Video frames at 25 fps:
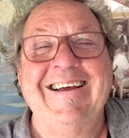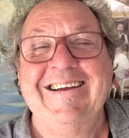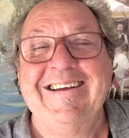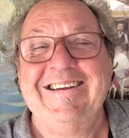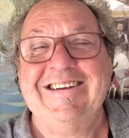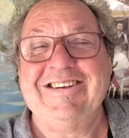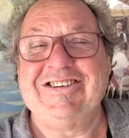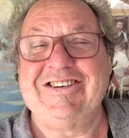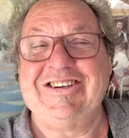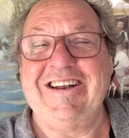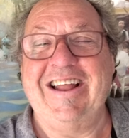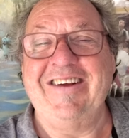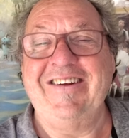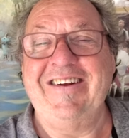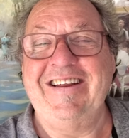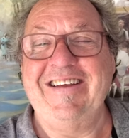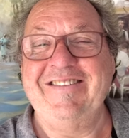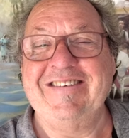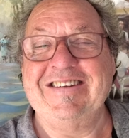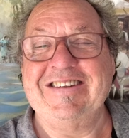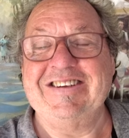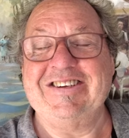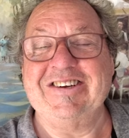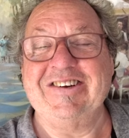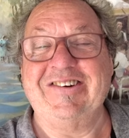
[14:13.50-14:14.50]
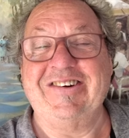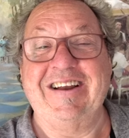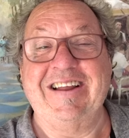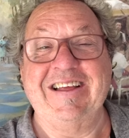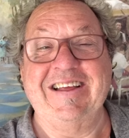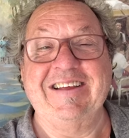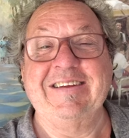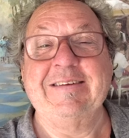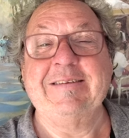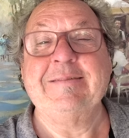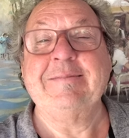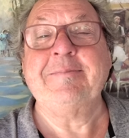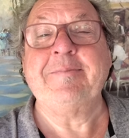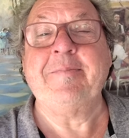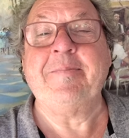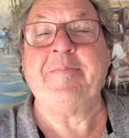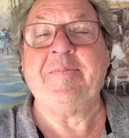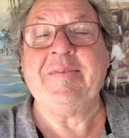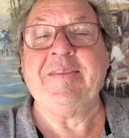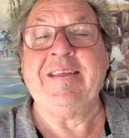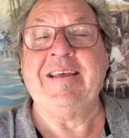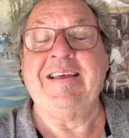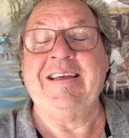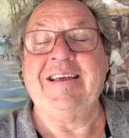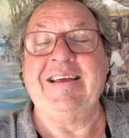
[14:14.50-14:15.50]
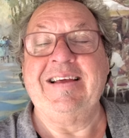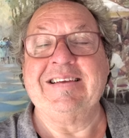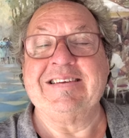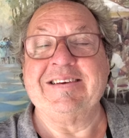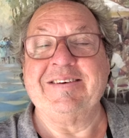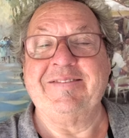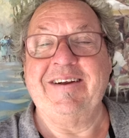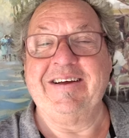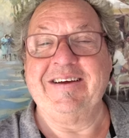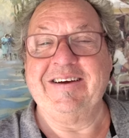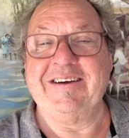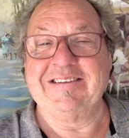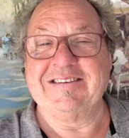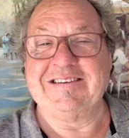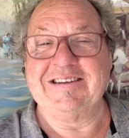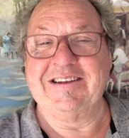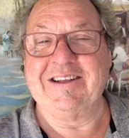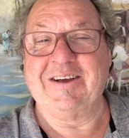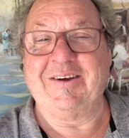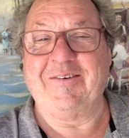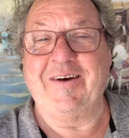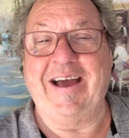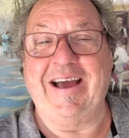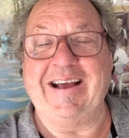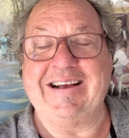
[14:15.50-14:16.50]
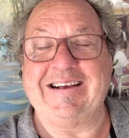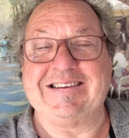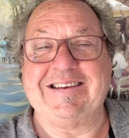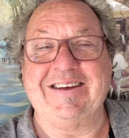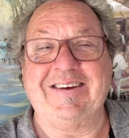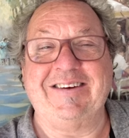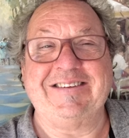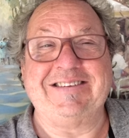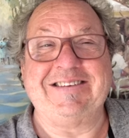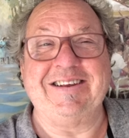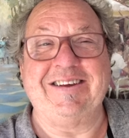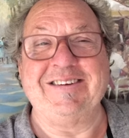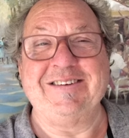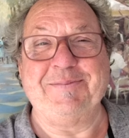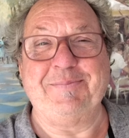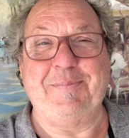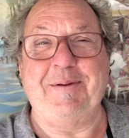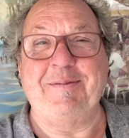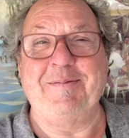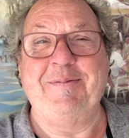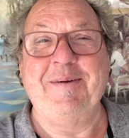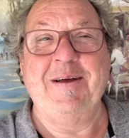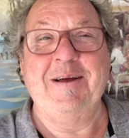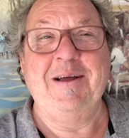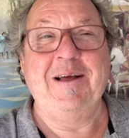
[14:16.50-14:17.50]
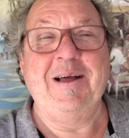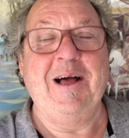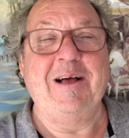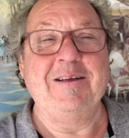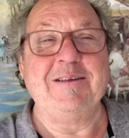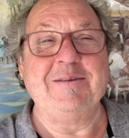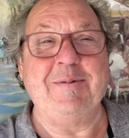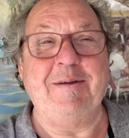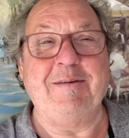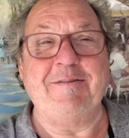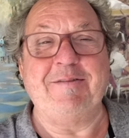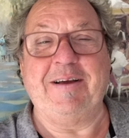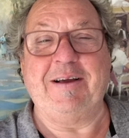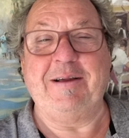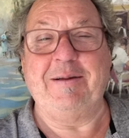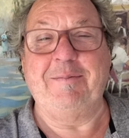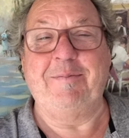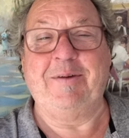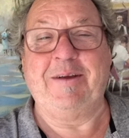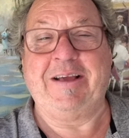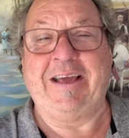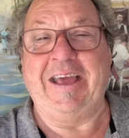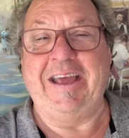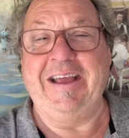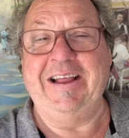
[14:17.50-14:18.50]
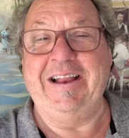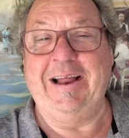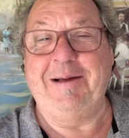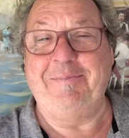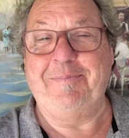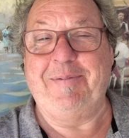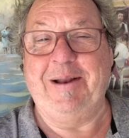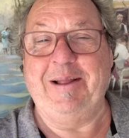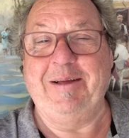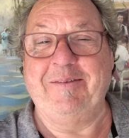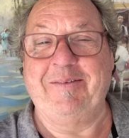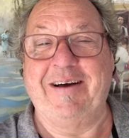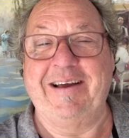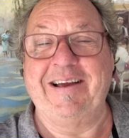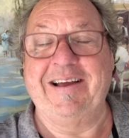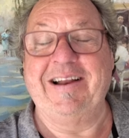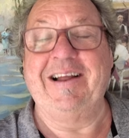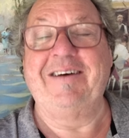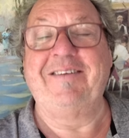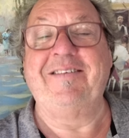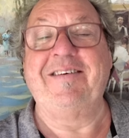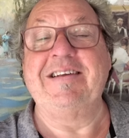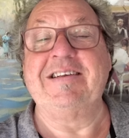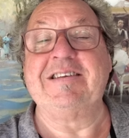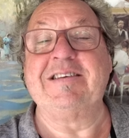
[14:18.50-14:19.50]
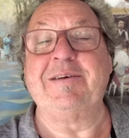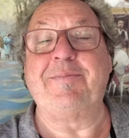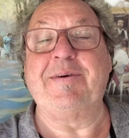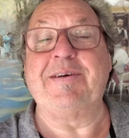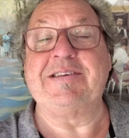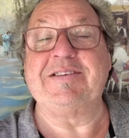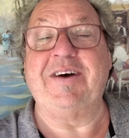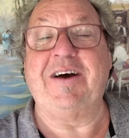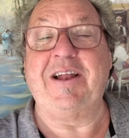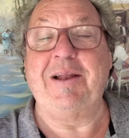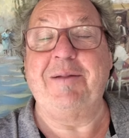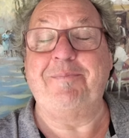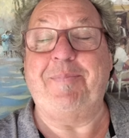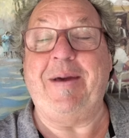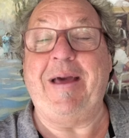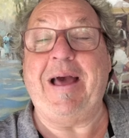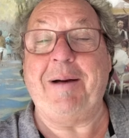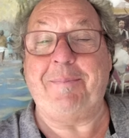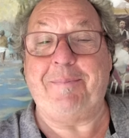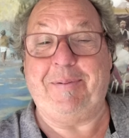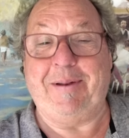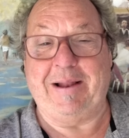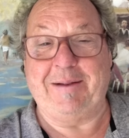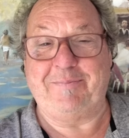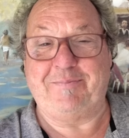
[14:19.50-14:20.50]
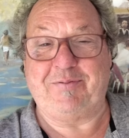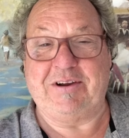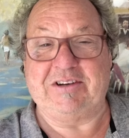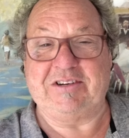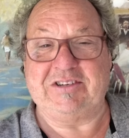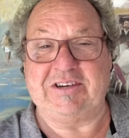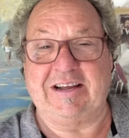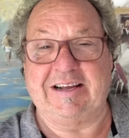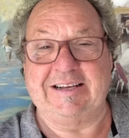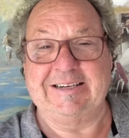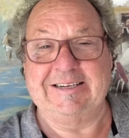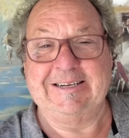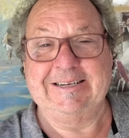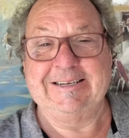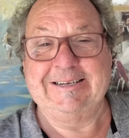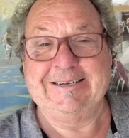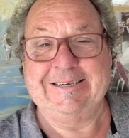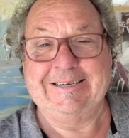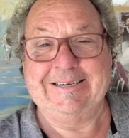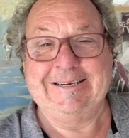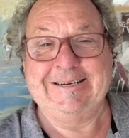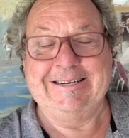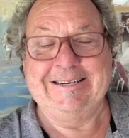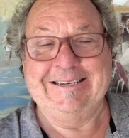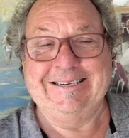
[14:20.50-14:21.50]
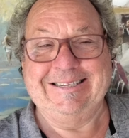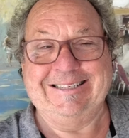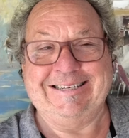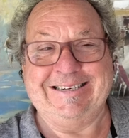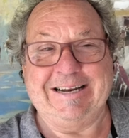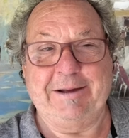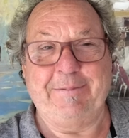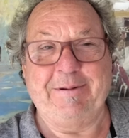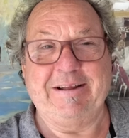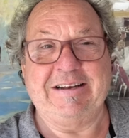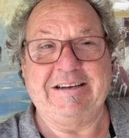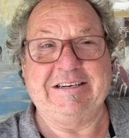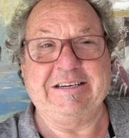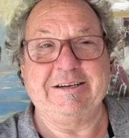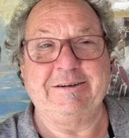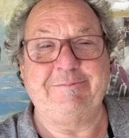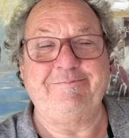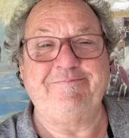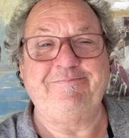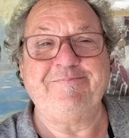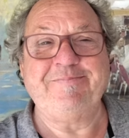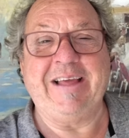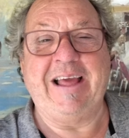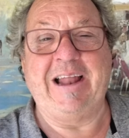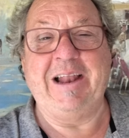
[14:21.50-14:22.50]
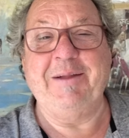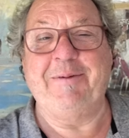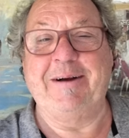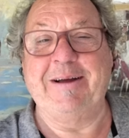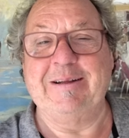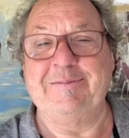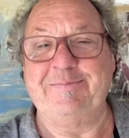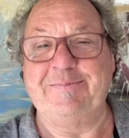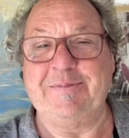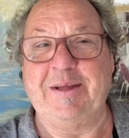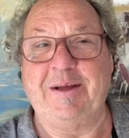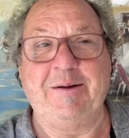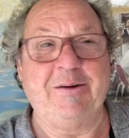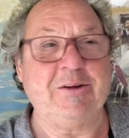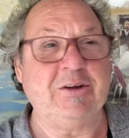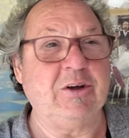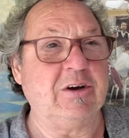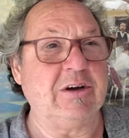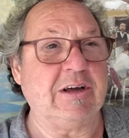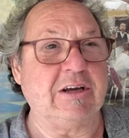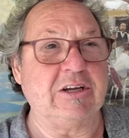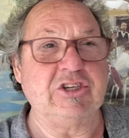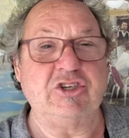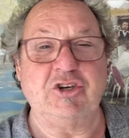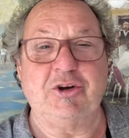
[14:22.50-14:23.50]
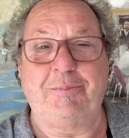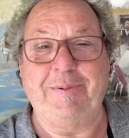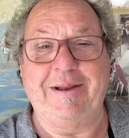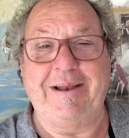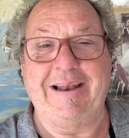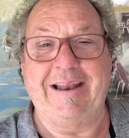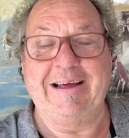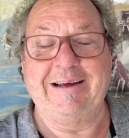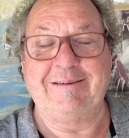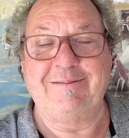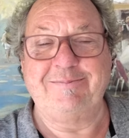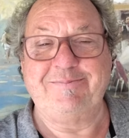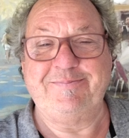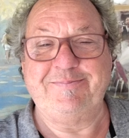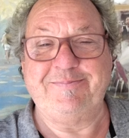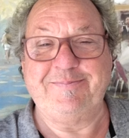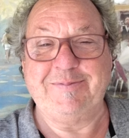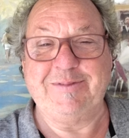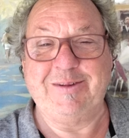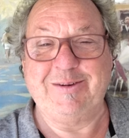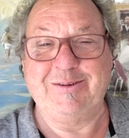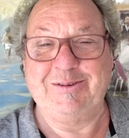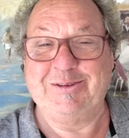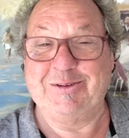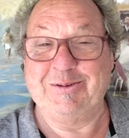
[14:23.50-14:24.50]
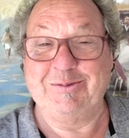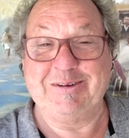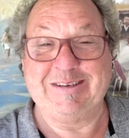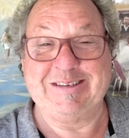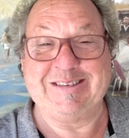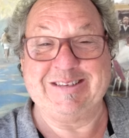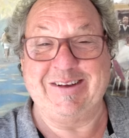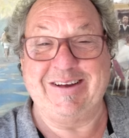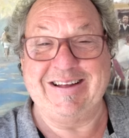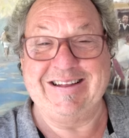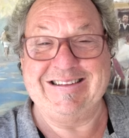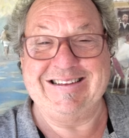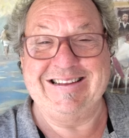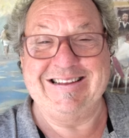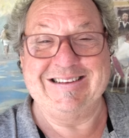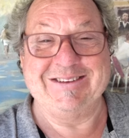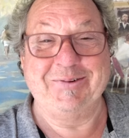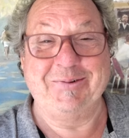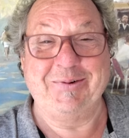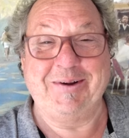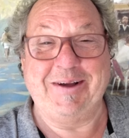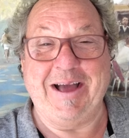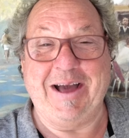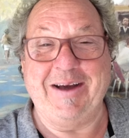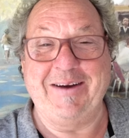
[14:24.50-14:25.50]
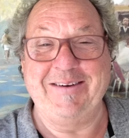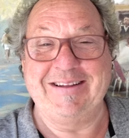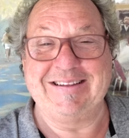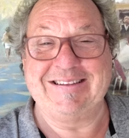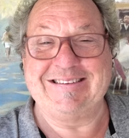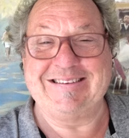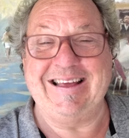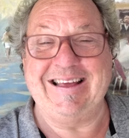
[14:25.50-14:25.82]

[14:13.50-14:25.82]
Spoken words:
Slowly but surely. Yeah, so when I got to the quacks, I was a bit fucking keyed up anyway, you know what I mean? So I had a better blood pressure. Damn it. Anyway, I've got to go shopping now. It's all exciting. It's all going, it's